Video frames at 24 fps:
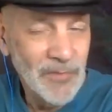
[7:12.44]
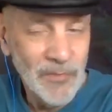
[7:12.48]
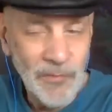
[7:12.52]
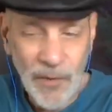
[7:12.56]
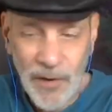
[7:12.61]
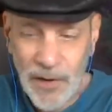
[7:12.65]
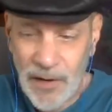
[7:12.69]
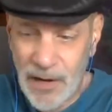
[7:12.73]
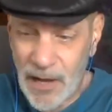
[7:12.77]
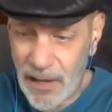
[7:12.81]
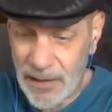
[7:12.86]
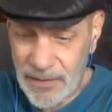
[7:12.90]

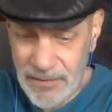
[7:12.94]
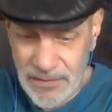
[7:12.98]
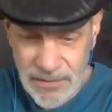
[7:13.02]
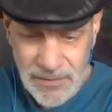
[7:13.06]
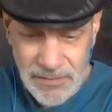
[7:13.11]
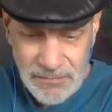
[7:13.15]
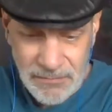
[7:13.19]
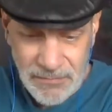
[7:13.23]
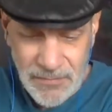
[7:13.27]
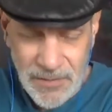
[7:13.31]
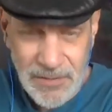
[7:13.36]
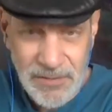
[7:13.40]
Very
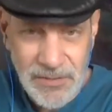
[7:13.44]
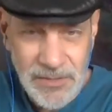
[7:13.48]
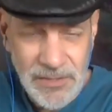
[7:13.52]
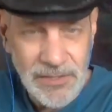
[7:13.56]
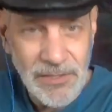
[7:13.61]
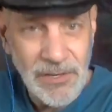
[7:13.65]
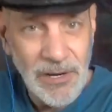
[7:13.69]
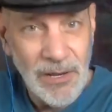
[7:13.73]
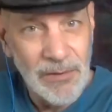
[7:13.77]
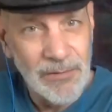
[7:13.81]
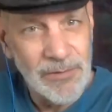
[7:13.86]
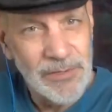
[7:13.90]
nice. It's,
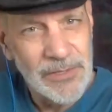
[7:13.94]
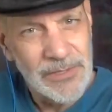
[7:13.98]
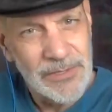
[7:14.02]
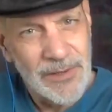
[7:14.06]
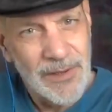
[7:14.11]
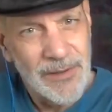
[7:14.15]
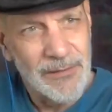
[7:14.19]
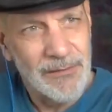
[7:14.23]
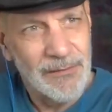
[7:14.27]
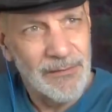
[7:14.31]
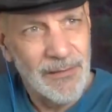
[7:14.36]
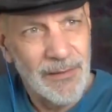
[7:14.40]
it's
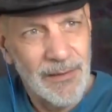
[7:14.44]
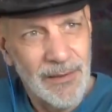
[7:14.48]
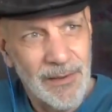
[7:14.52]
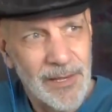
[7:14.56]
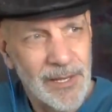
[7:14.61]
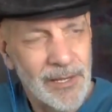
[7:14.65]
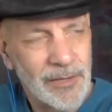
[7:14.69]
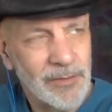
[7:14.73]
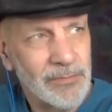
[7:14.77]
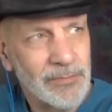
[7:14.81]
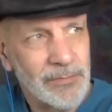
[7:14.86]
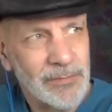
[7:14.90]
kind of like,